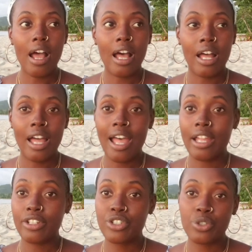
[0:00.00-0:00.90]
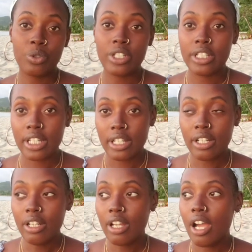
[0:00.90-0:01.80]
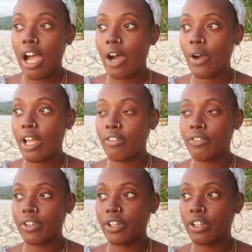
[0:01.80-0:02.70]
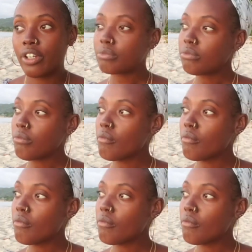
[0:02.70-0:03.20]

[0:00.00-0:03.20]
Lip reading: I truly did. However,